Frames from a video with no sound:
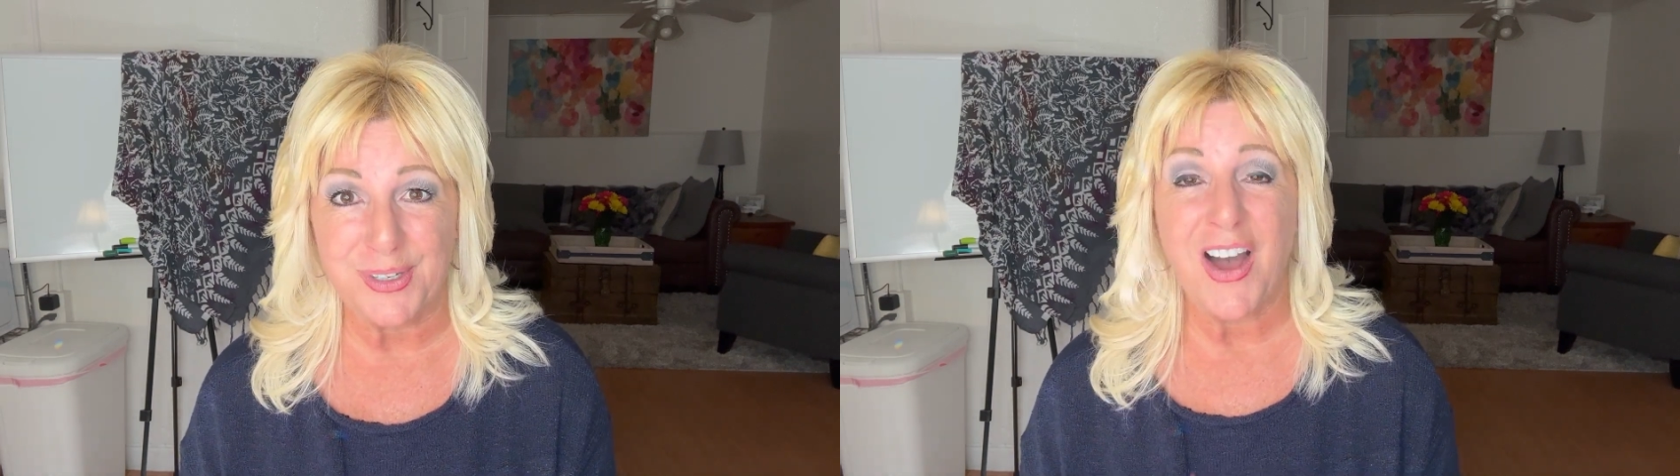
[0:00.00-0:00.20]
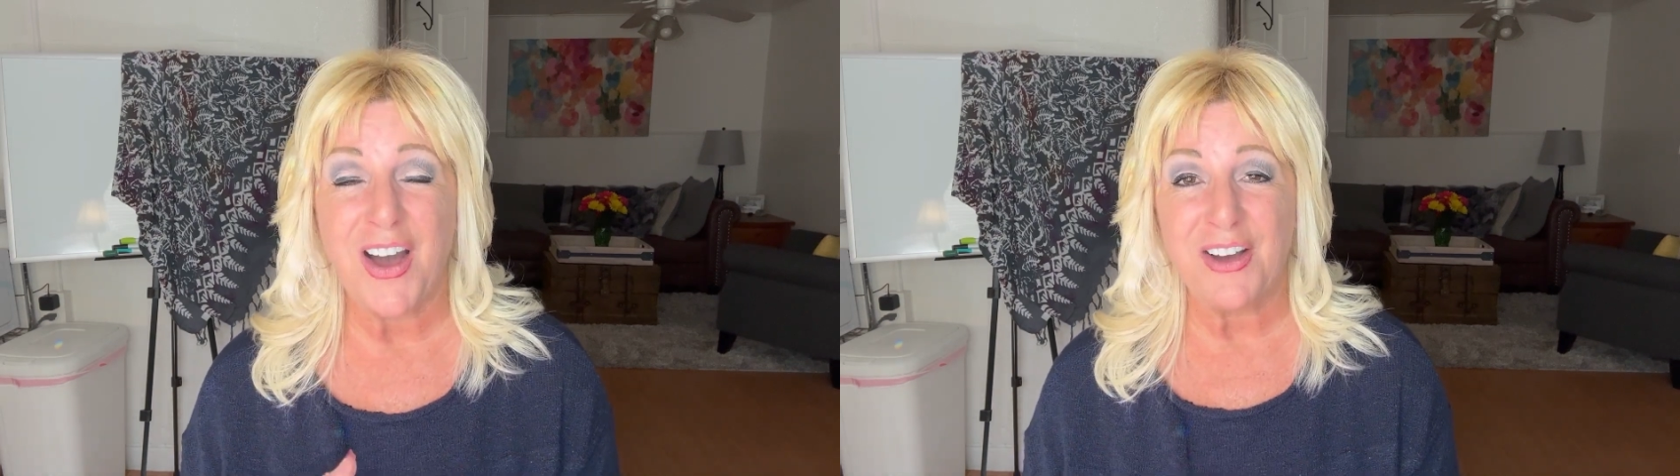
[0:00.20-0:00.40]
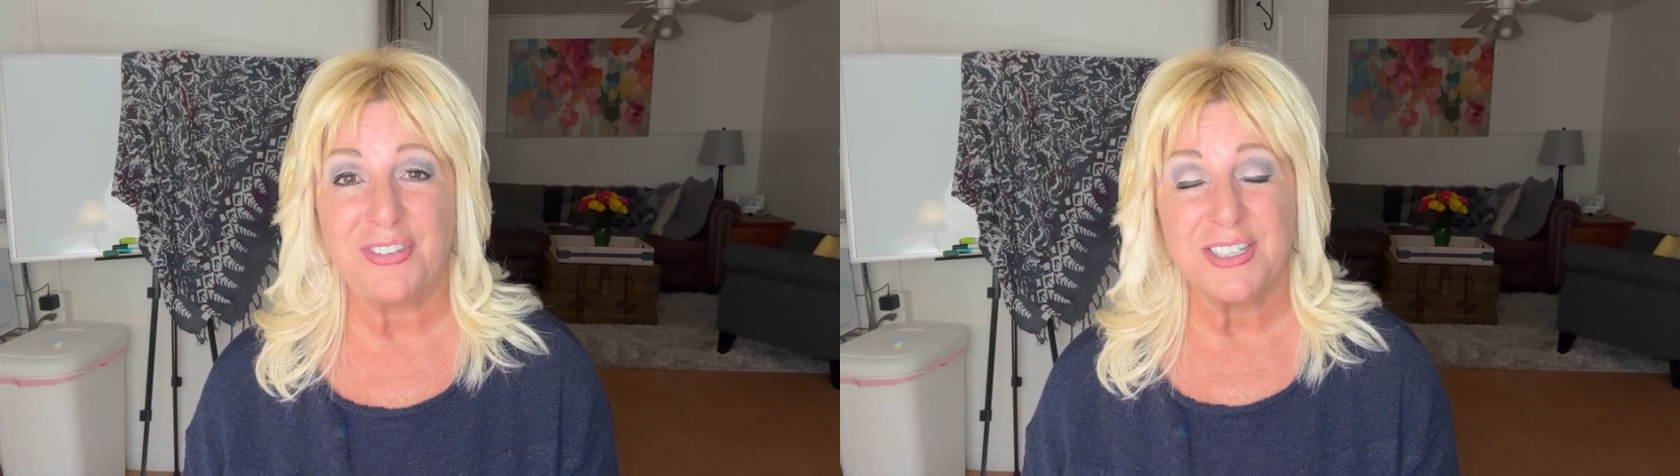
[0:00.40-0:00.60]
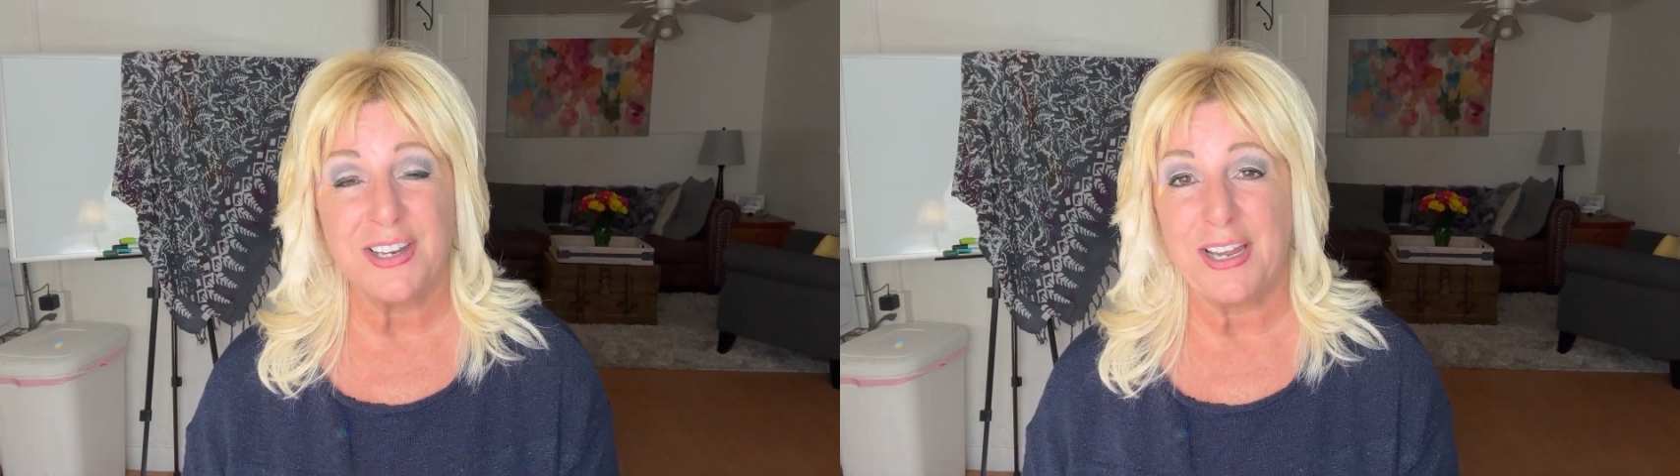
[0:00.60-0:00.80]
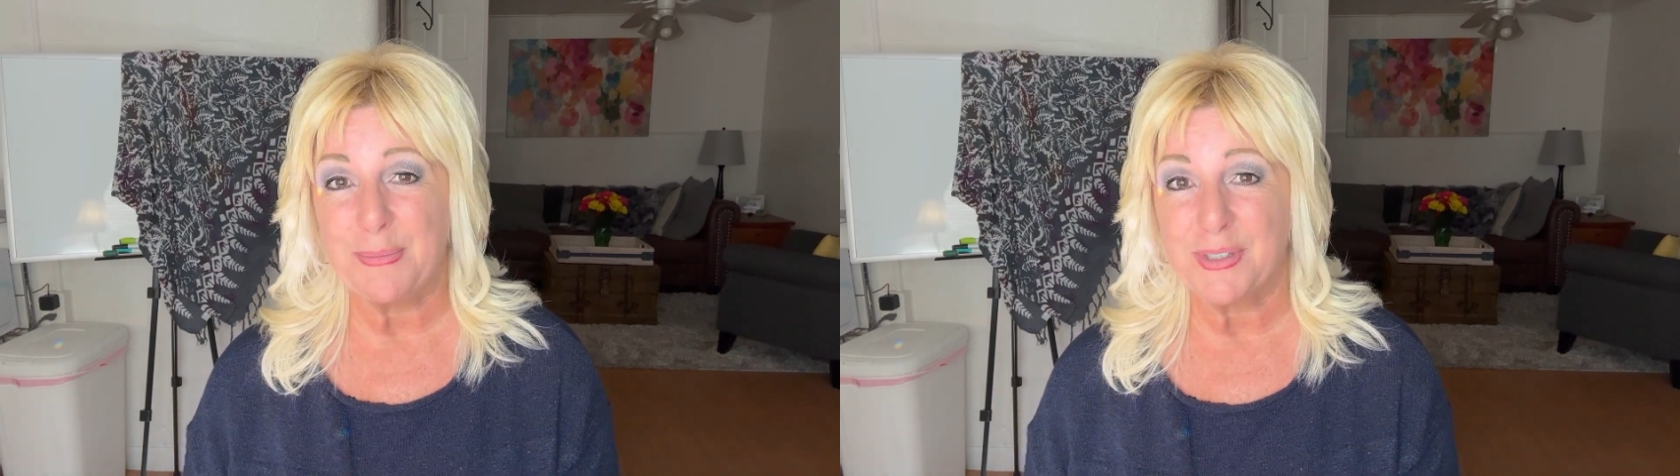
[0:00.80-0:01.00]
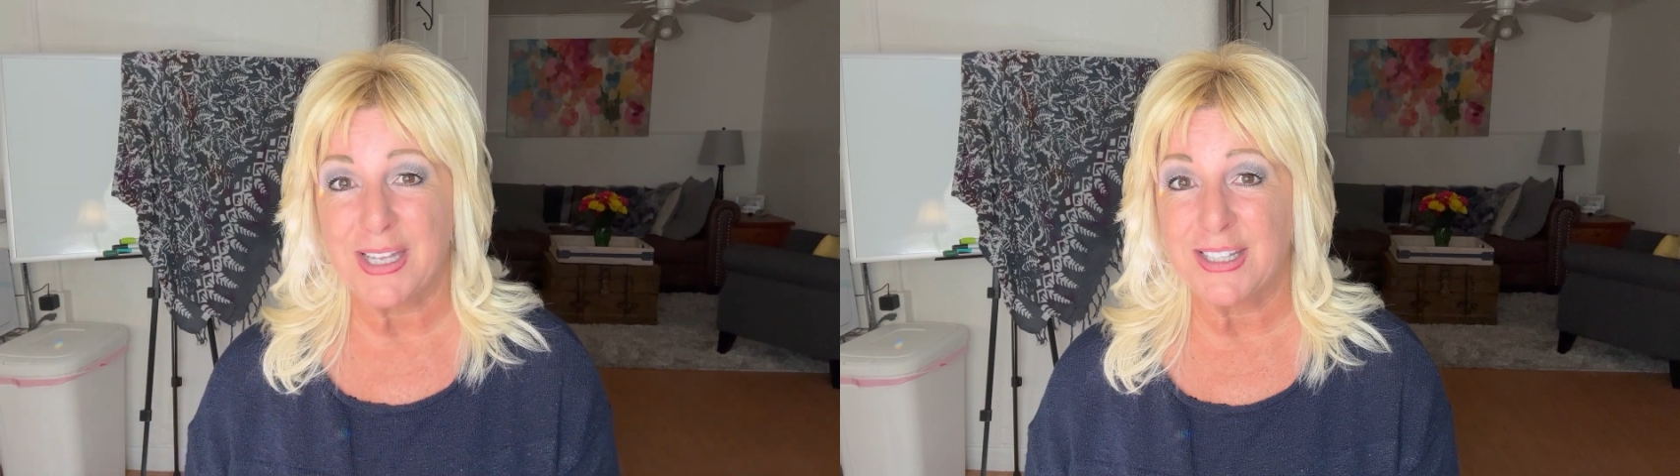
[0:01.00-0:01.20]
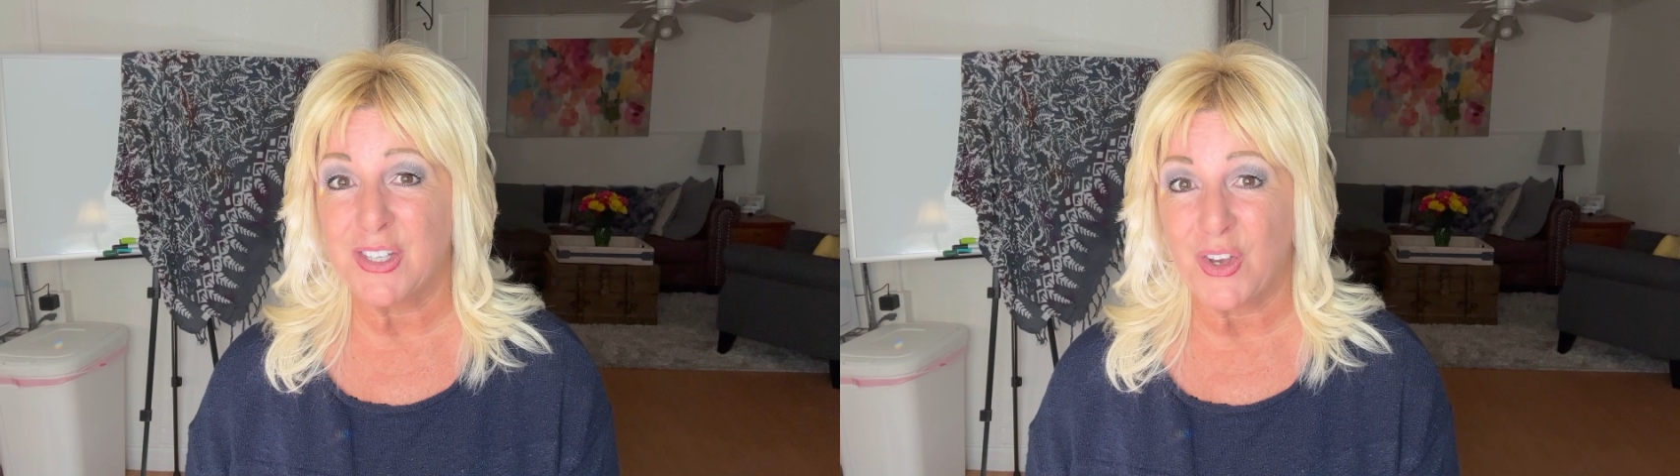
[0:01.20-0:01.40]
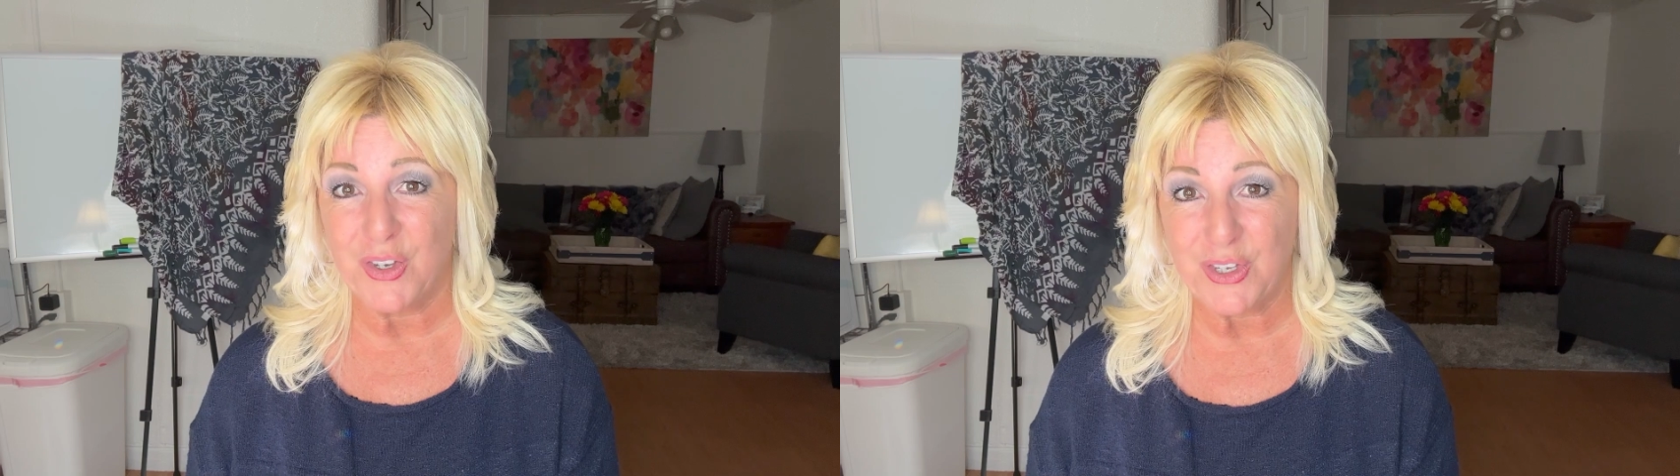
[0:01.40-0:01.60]
Oftentimes, that's
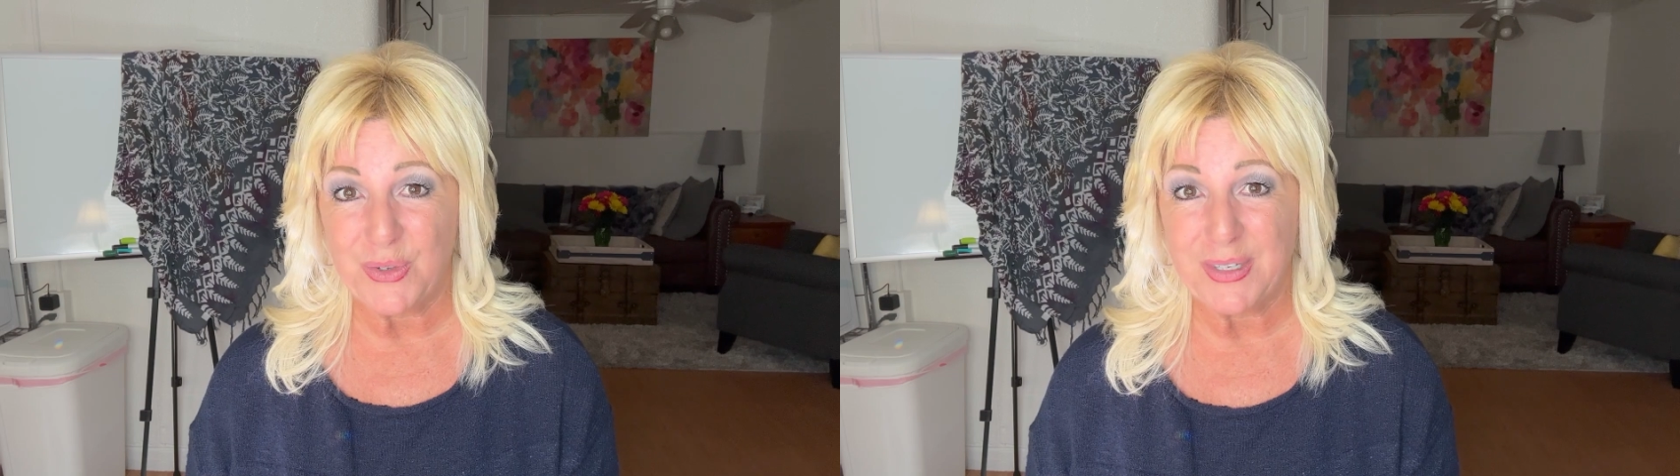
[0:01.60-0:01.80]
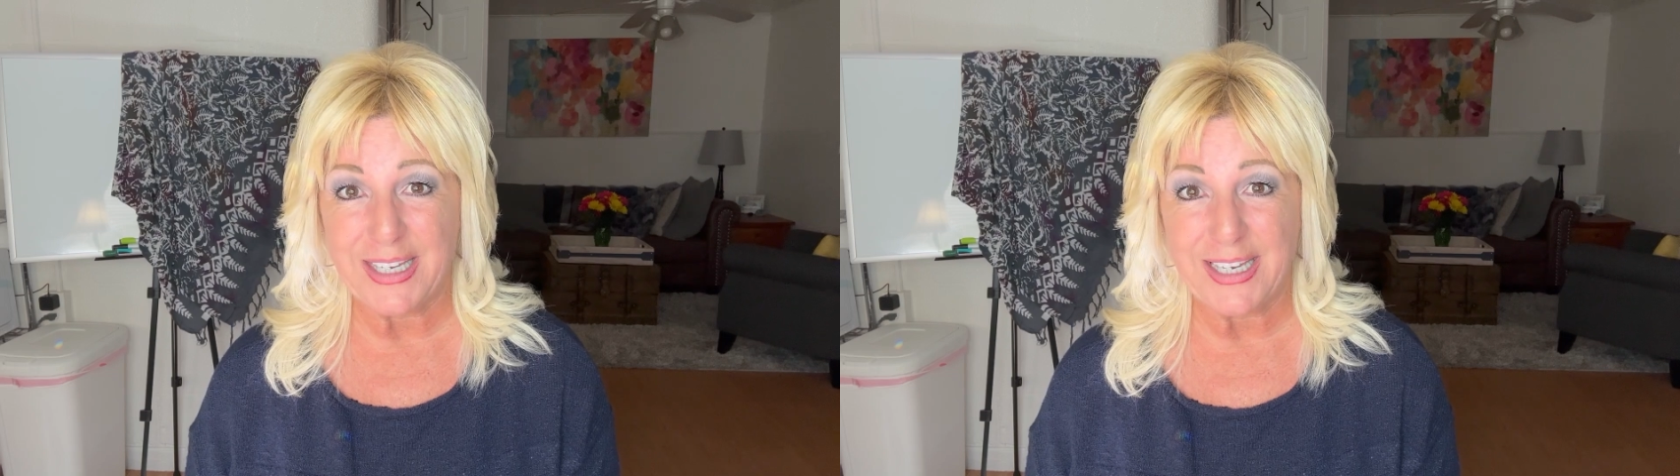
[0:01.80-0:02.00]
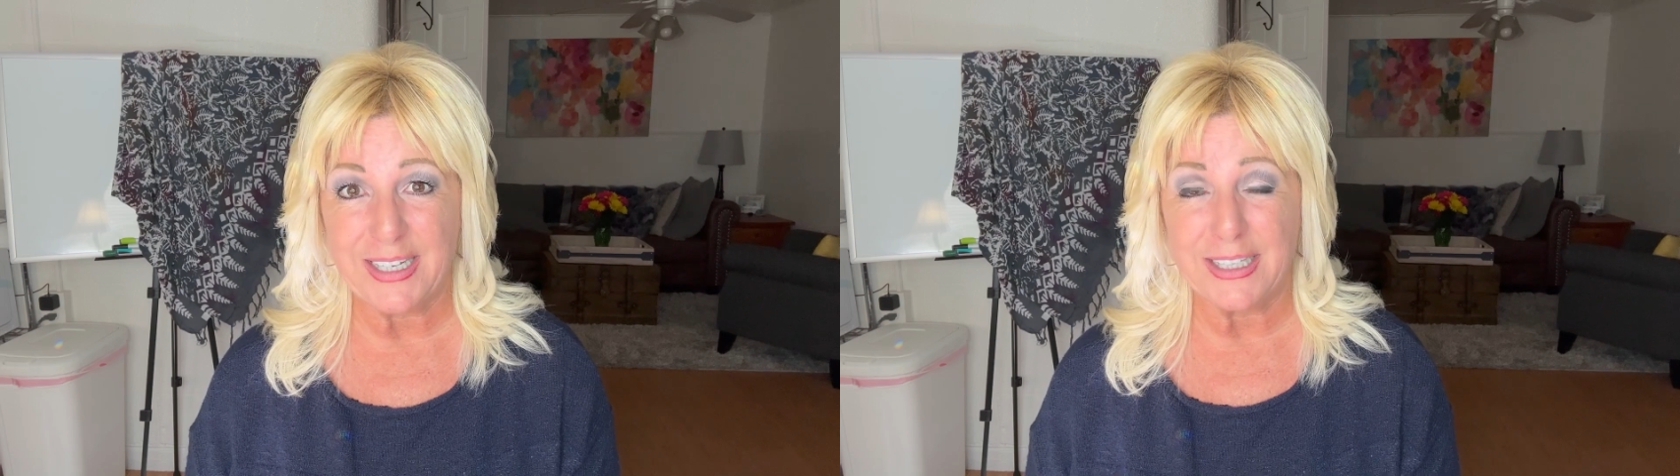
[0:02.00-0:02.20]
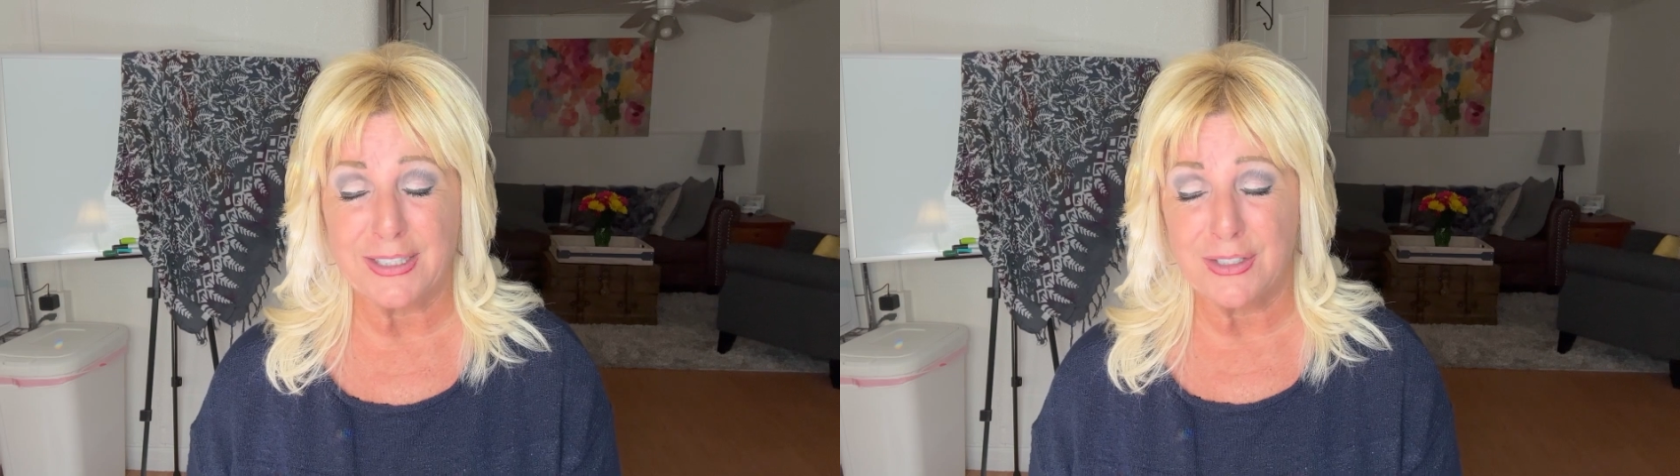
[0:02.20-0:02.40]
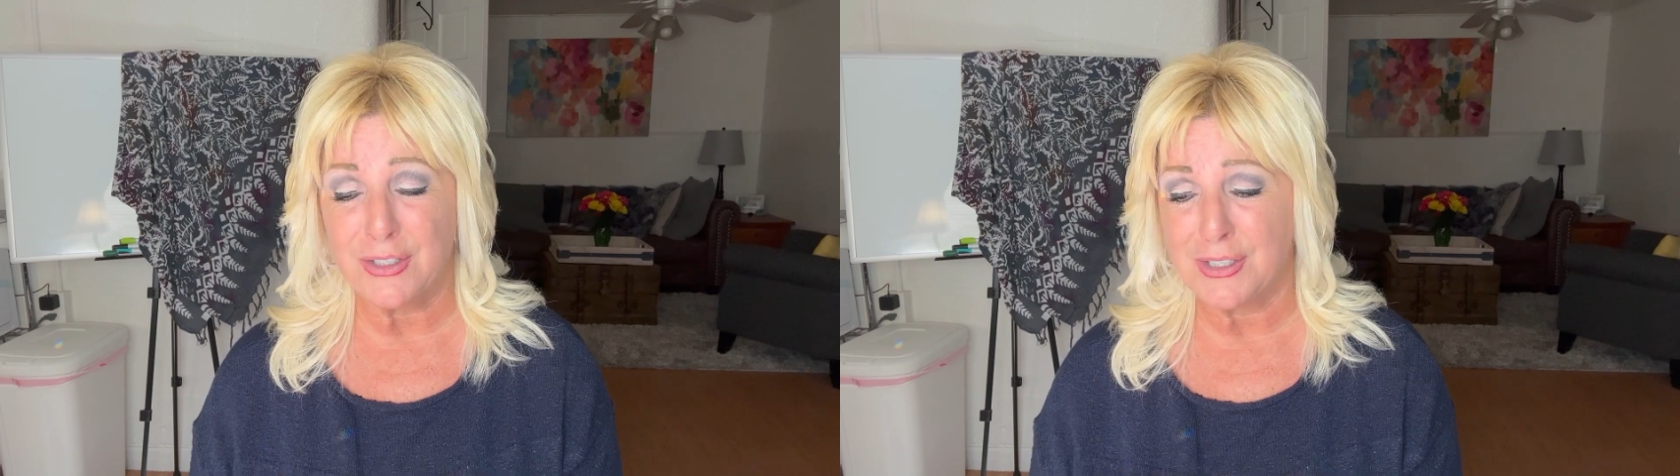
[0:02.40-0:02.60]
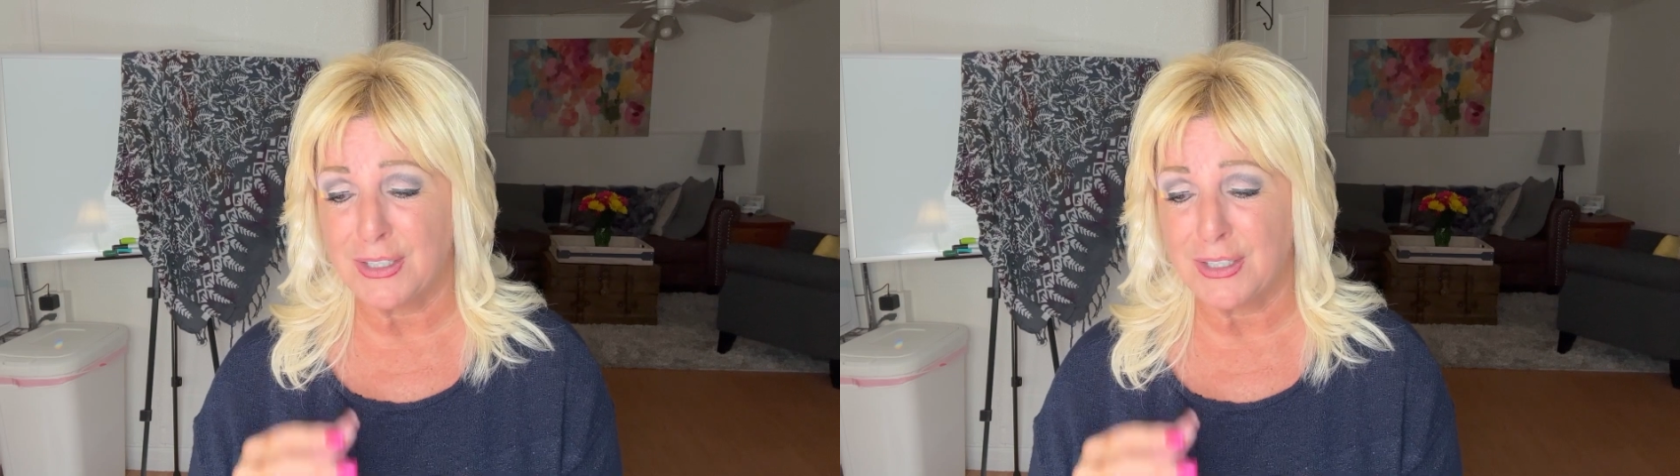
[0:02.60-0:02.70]
all you need is just